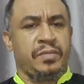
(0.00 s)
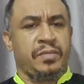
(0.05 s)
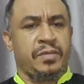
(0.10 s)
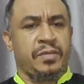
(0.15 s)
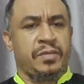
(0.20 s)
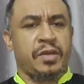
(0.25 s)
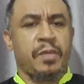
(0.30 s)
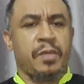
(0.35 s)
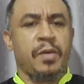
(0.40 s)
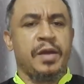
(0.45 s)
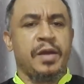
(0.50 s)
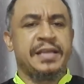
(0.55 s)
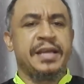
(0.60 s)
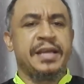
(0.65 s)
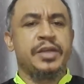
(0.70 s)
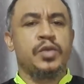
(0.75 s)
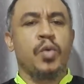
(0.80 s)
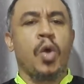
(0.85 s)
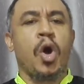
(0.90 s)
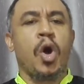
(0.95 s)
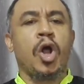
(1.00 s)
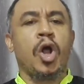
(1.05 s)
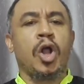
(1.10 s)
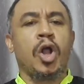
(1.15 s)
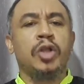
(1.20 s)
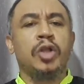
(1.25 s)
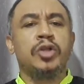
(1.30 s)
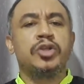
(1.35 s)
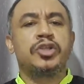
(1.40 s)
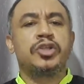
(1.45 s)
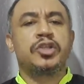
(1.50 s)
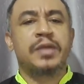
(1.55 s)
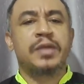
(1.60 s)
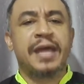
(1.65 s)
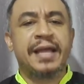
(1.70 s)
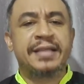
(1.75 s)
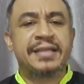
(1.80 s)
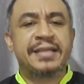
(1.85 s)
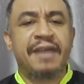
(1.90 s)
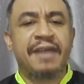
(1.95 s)
Someone is saying, do all
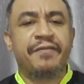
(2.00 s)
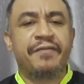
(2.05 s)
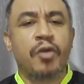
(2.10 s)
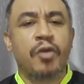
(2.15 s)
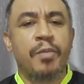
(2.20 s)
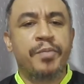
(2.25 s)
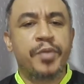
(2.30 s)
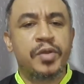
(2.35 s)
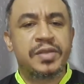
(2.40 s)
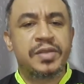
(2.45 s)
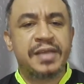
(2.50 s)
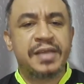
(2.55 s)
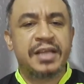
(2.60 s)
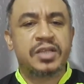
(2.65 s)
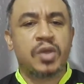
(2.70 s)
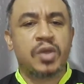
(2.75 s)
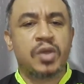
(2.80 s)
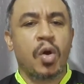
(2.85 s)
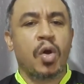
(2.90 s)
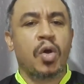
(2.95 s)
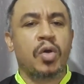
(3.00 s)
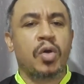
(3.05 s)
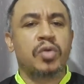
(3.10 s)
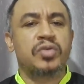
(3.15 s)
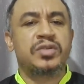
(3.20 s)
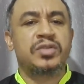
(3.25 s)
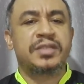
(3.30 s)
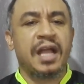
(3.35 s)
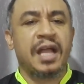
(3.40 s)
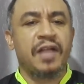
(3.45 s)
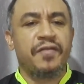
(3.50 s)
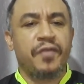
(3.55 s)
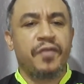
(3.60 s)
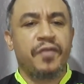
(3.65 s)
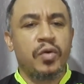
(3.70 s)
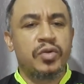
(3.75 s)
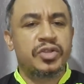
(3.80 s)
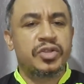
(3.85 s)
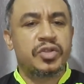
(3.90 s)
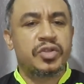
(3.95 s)
students have computers or cell
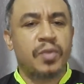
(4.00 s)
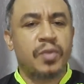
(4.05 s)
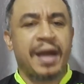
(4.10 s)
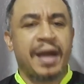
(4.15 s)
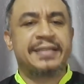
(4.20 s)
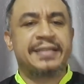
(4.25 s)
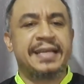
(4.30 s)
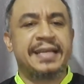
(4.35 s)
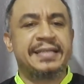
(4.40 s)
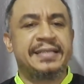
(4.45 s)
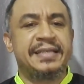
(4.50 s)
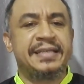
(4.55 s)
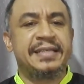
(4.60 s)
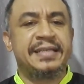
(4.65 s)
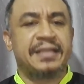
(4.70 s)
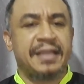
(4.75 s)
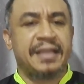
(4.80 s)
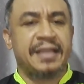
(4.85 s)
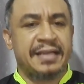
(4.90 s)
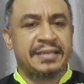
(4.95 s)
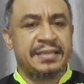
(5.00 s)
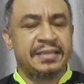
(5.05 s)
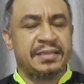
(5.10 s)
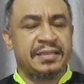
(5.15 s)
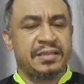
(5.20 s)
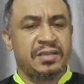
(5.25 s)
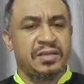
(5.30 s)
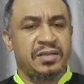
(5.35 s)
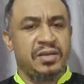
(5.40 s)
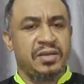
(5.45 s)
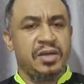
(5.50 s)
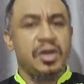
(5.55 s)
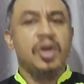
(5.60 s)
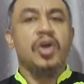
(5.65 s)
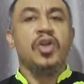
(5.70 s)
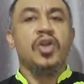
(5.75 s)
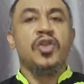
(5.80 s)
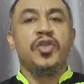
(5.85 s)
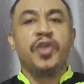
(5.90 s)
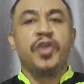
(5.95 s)
phones to access these classes?
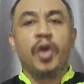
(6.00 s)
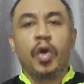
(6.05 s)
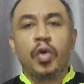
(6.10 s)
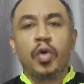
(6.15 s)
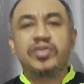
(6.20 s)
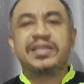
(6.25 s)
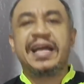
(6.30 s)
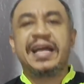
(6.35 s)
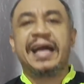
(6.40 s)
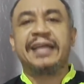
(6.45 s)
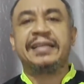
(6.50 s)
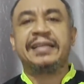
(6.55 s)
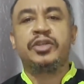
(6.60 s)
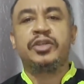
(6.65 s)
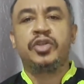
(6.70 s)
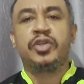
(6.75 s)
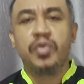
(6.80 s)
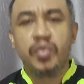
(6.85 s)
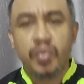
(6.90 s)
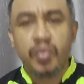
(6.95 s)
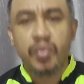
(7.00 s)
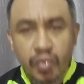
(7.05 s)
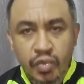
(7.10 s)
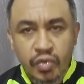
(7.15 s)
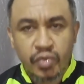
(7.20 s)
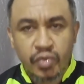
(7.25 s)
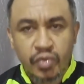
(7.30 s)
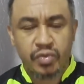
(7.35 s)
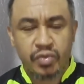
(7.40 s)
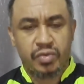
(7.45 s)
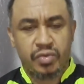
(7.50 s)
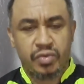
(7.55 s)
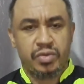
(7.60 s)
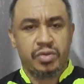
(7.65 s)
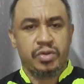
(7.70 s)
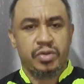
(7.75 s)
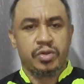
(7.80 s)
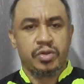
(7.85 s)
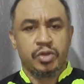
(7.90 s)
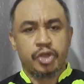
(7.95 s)
Those that do
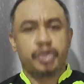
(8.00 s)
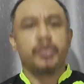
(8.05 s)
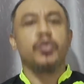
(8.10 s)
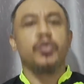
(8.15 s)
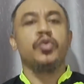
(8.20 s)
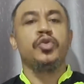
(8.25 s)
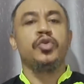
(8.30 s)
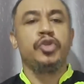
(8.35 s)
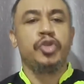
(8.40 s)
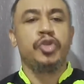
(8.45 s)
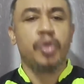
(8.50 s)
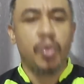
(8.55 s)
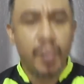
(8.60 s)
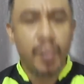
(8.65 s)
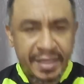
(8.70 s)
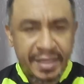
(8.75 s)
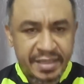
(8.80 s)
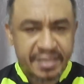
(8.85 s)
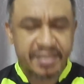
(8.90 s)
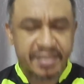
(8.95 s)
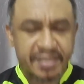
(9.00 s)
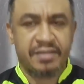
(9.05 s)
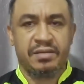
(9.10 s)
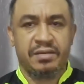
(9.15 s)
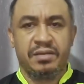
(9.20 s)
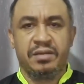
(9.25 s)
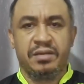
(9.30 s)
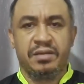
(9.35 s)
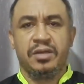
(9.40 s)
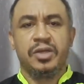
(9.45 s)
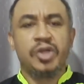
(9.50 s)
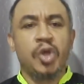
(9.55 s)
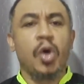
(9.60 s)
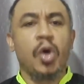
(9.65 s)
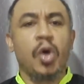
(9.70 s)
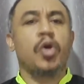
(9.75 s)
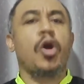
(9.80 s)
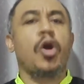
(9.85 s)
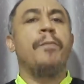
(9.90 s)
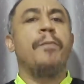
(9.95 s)
should do it.
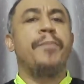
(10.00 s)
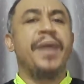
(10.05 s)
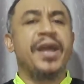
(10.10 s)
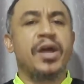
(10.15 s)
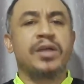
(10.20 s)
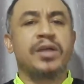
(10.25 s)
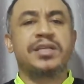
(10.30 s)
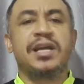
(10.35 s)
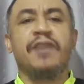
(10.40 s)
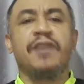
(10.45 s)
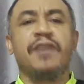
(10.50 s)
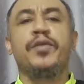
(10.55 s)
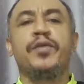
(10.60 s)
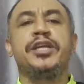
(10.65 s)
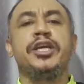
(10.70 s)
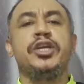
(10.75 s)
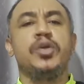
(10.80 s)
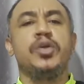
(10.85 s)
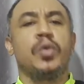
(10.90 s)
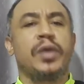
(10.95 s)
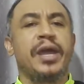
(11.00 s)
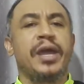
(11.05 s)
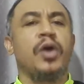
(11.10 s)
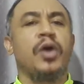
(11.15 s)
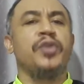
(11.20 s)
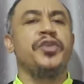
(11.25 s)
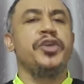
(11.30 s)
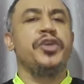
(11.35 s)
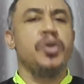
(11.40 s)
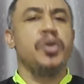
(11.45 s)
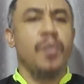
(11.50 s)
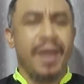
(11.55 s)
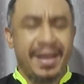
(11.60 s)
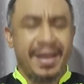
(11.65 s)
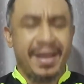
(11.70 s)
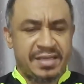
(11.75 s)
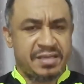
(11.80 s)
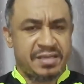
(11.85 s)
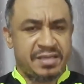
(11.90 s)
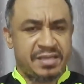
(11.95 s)
Don't compare yourself with the UK or the
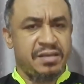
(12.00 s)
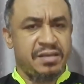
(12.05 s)
US.